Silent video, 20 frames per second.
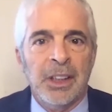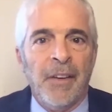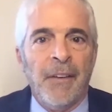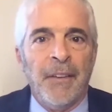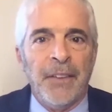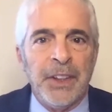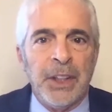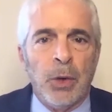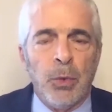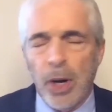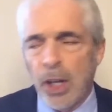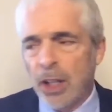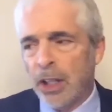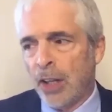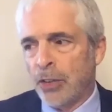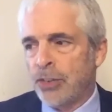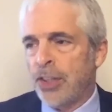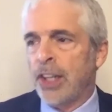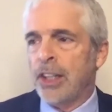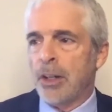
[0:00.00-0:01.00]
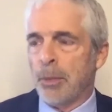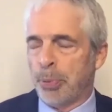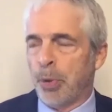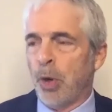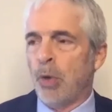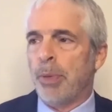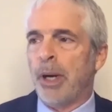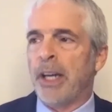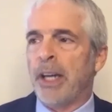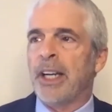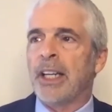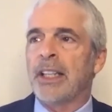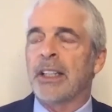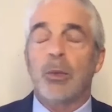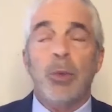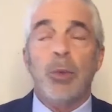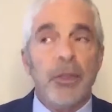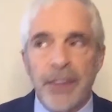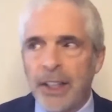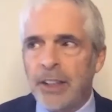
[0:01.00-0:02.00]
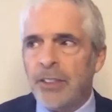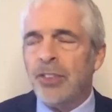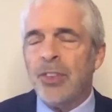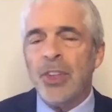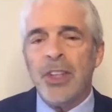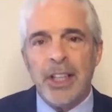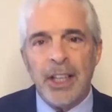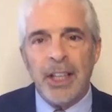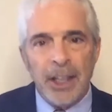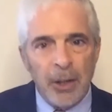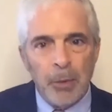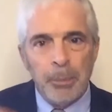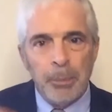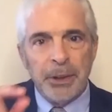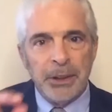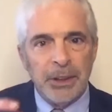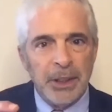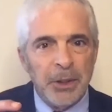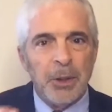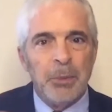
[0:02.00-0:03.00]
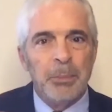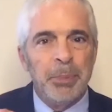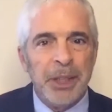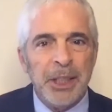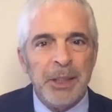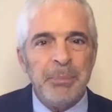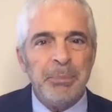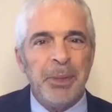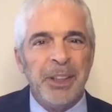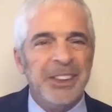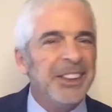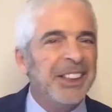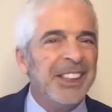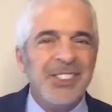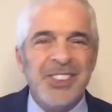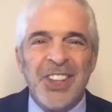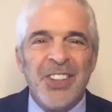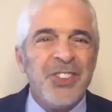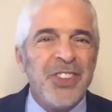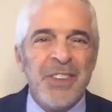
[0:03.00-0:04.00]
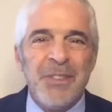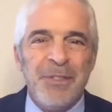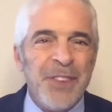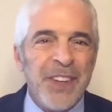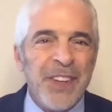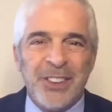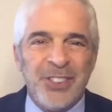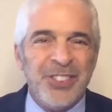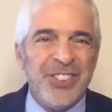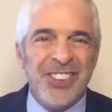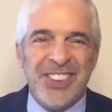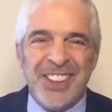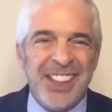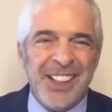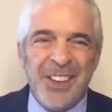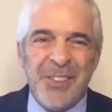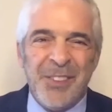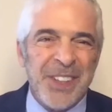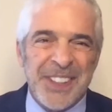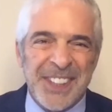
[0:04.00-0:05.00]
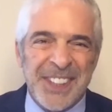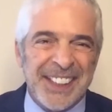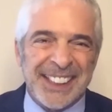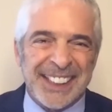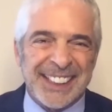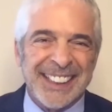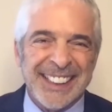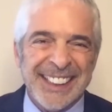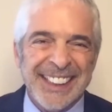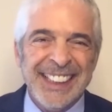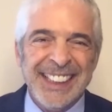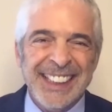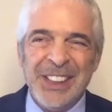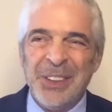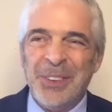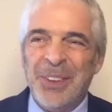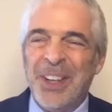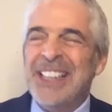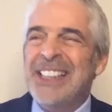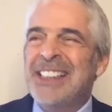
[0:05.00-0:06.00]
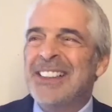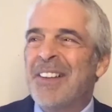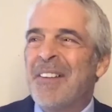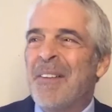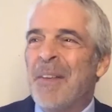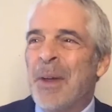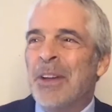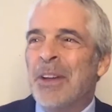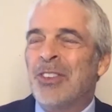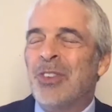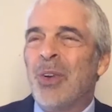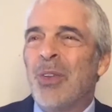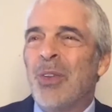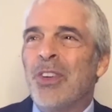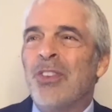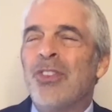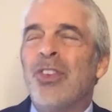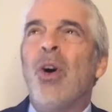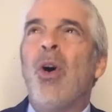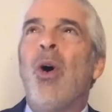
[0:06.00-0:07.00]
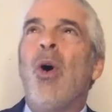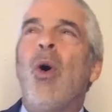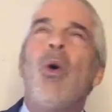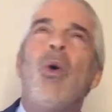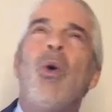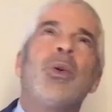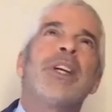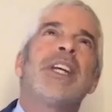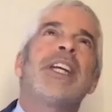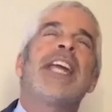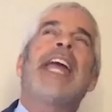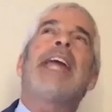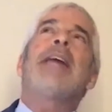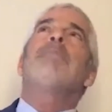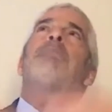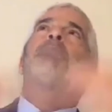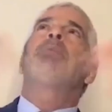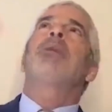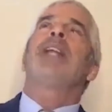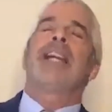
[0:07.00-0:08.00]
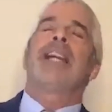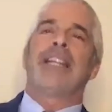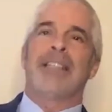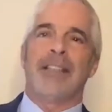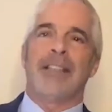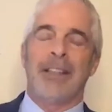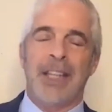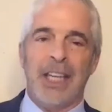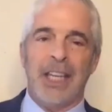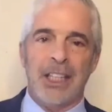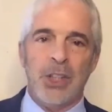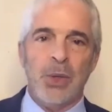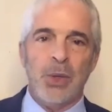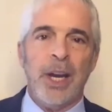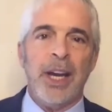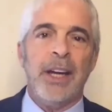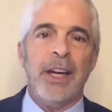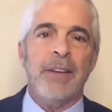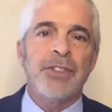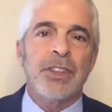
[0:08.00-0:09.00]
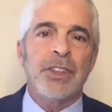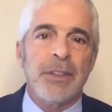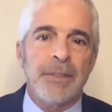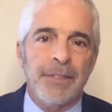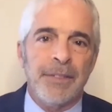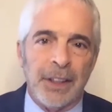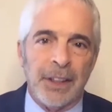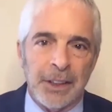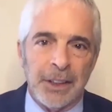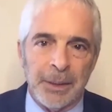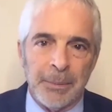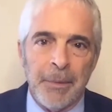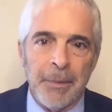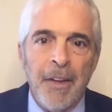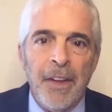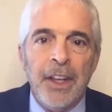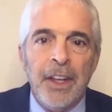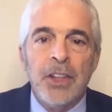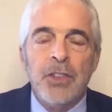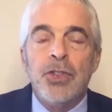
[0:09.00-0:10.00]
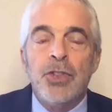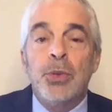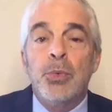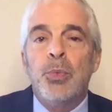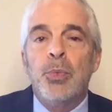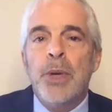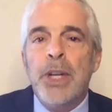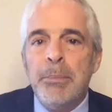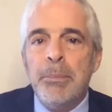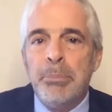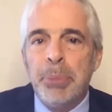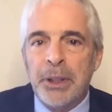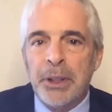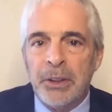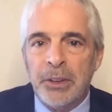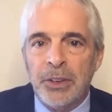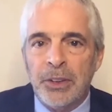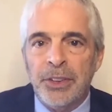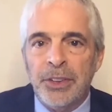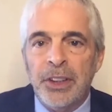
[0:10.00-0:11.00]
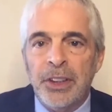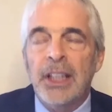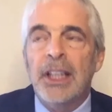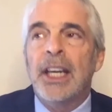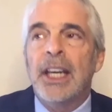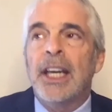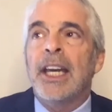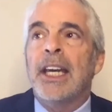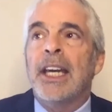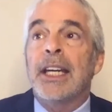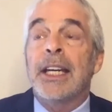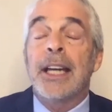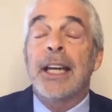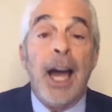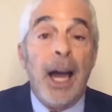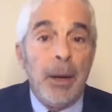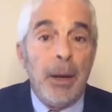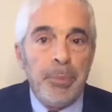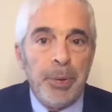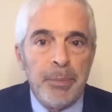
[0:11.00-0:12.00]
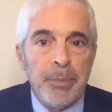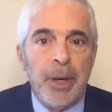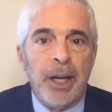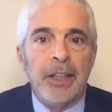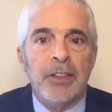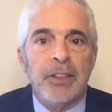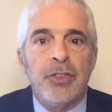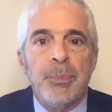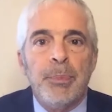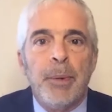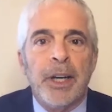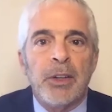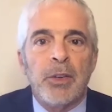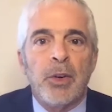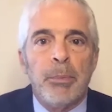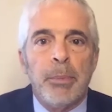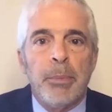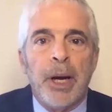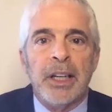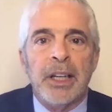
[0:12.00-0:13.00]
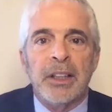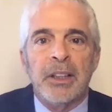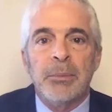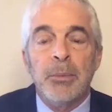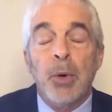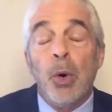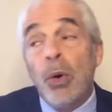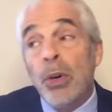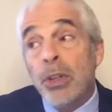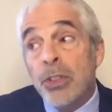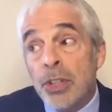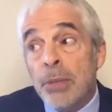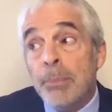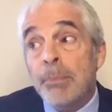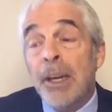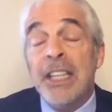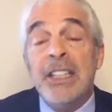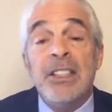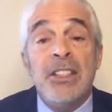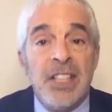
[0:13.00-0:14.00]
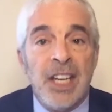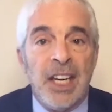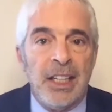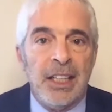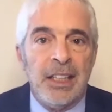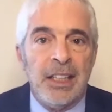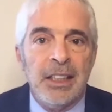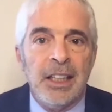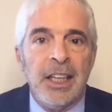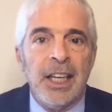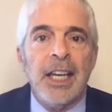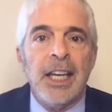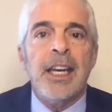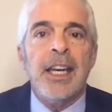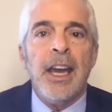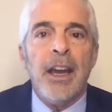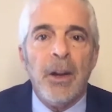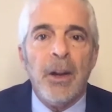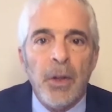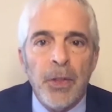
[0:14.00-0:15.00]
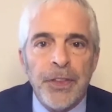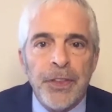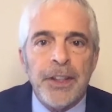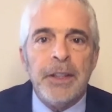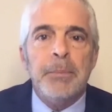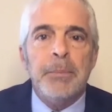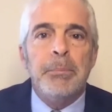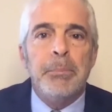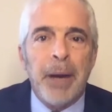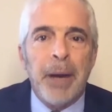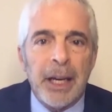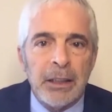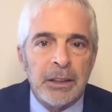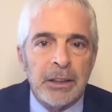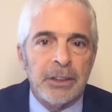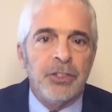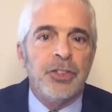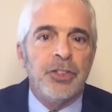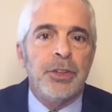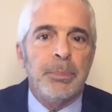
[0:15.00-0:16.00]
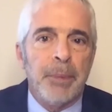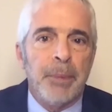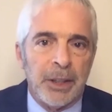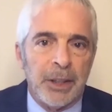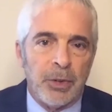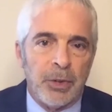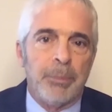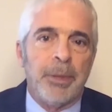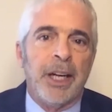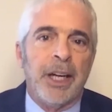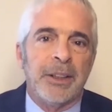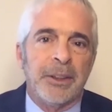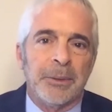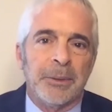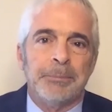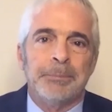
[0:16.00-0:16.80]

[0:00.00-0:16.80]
You know, well, I'll take a probiotic. Well, that's going to help a little bit, but it doesn't fix everything, right? So there's a whole game plan that you have to develop to rebuild a compromised microbiome or to maintain a healthy, balanced microbiome.